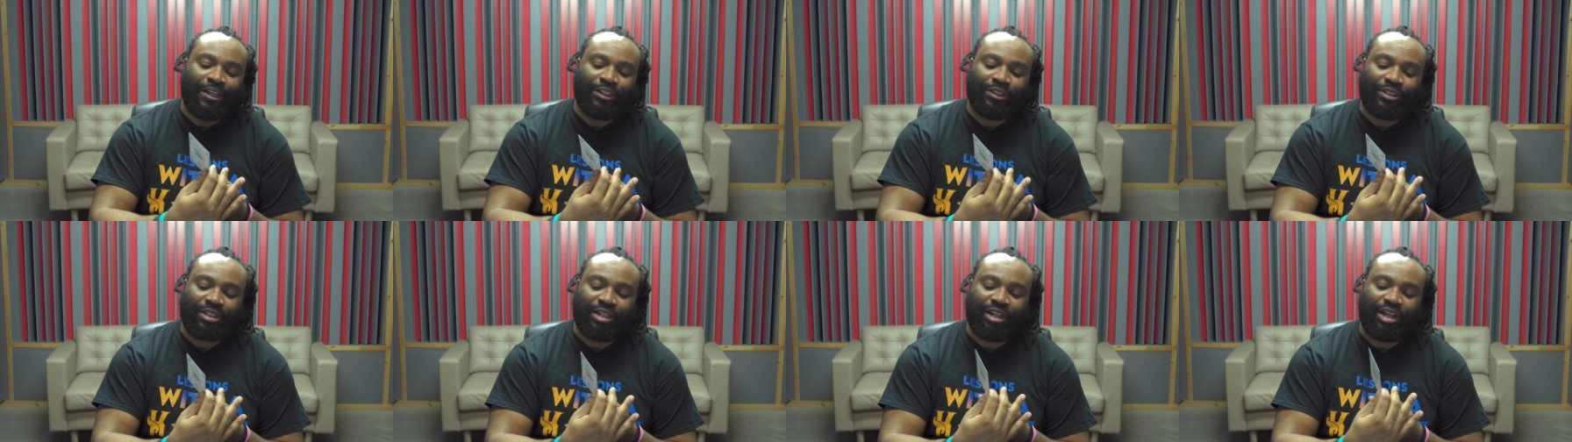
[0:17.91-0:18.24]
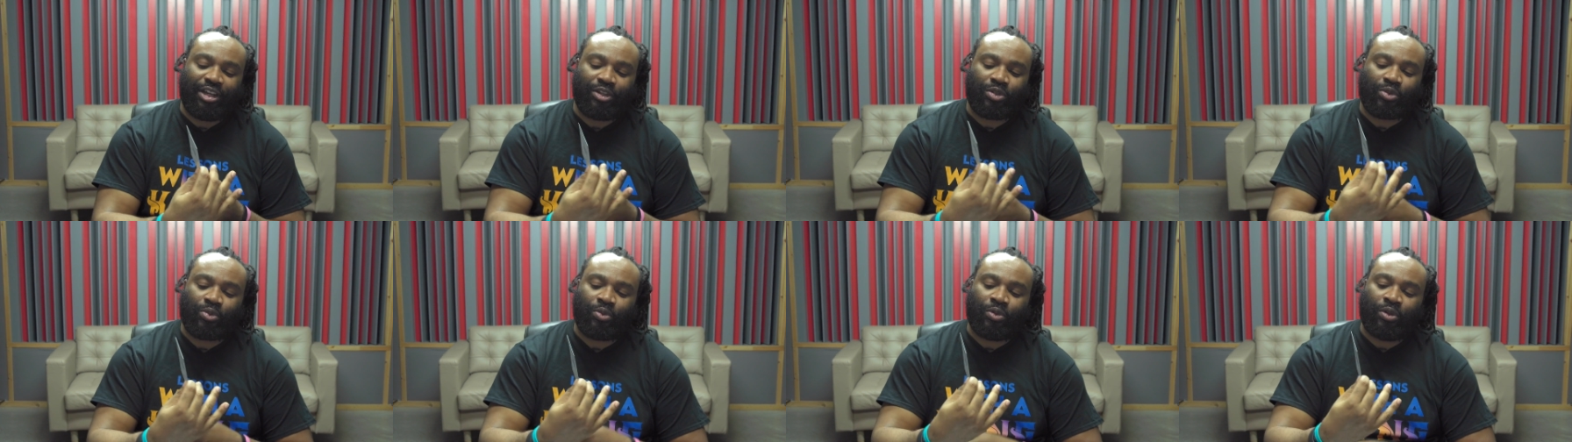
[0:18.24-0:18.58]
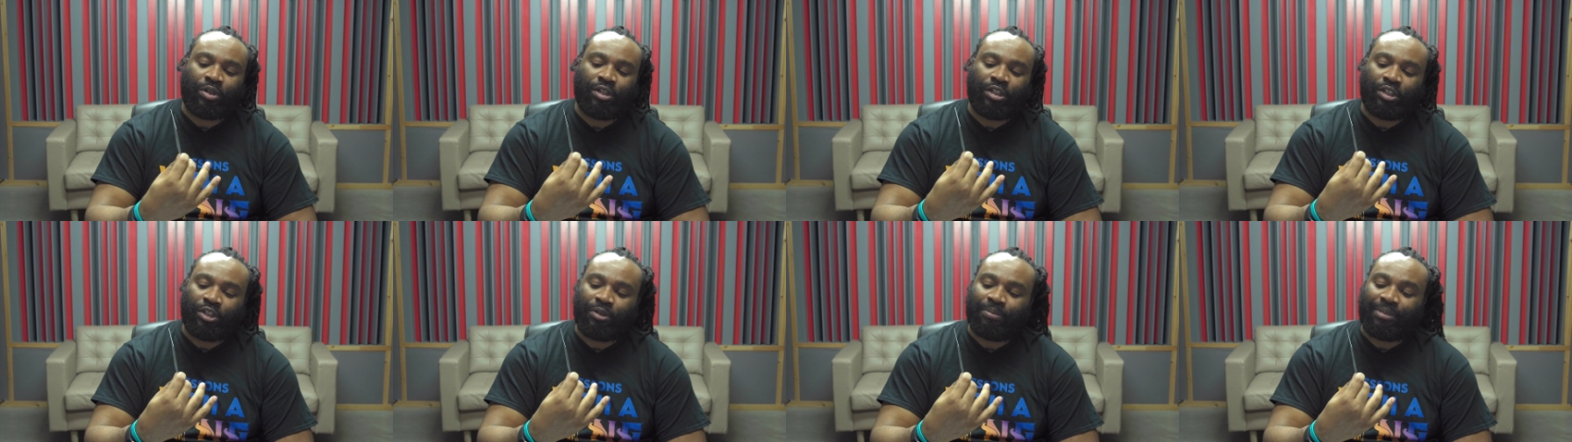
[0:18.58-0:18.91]
Today's
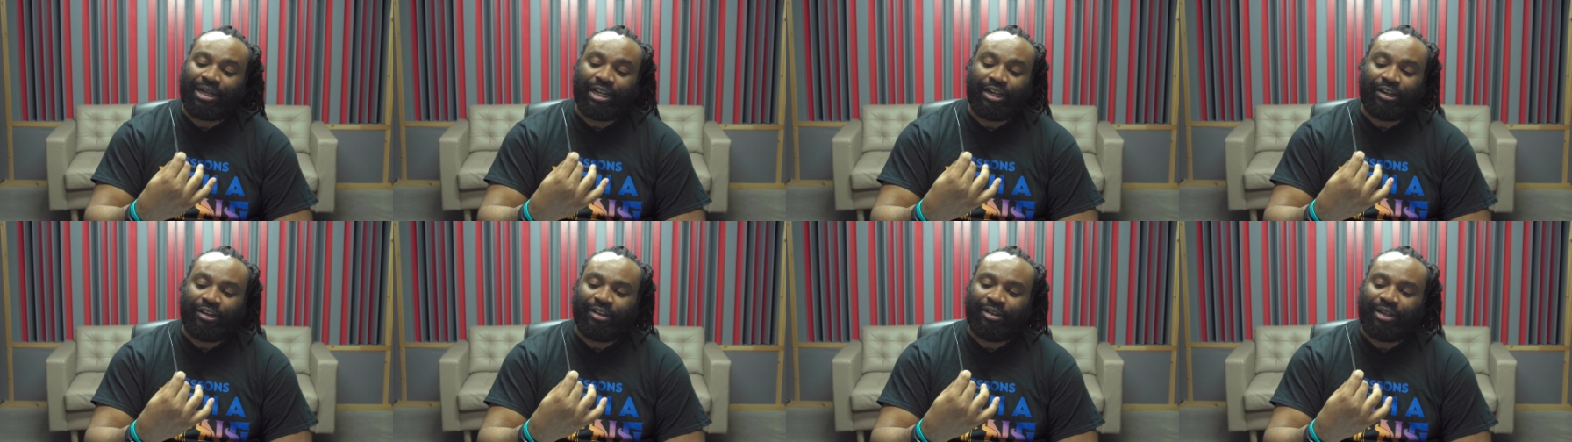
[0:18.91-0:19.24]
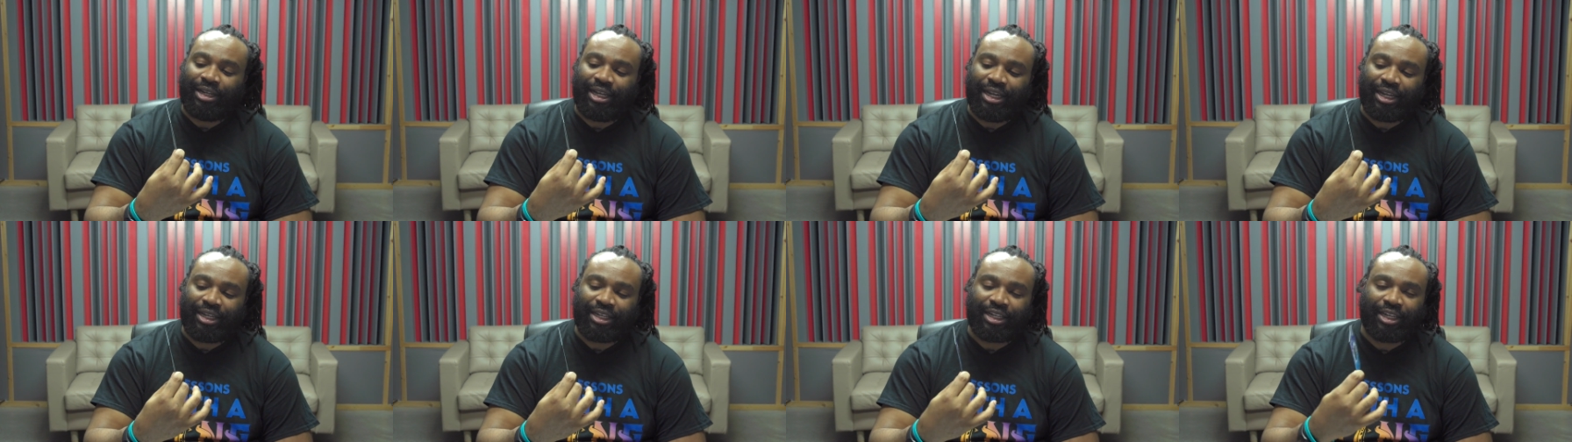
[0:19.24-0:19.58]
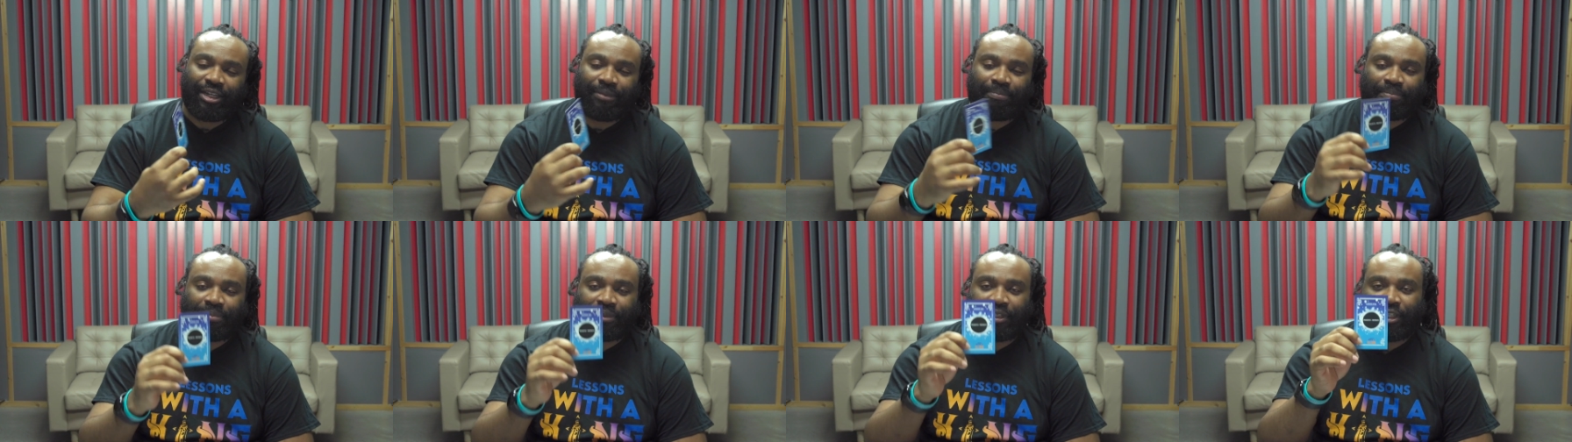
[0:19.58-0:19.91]
one, you might not like
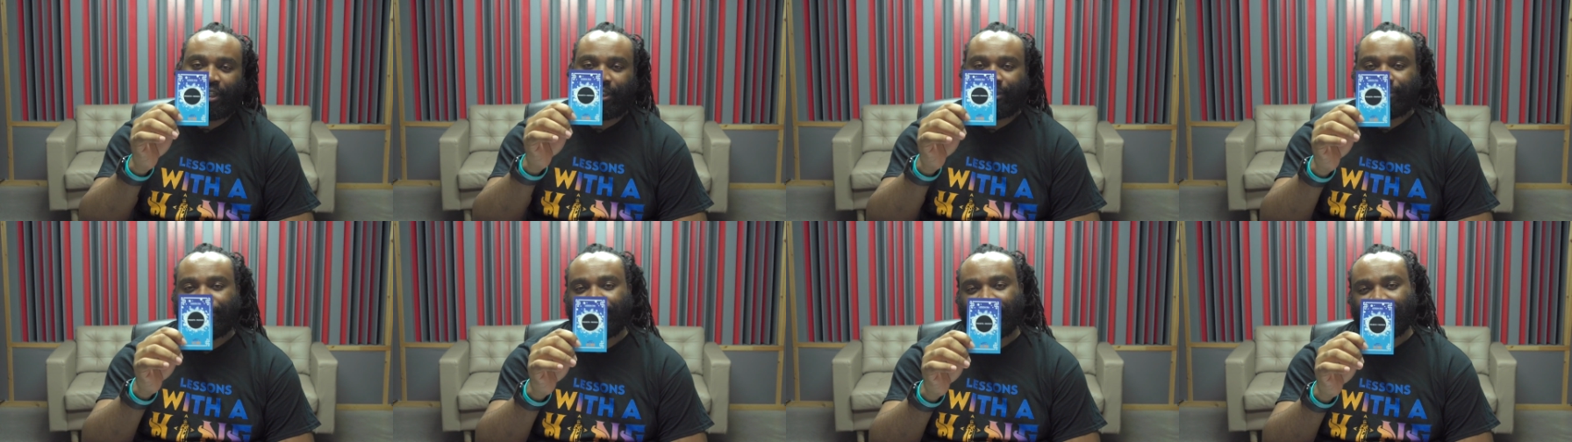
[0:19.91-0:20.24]
it, but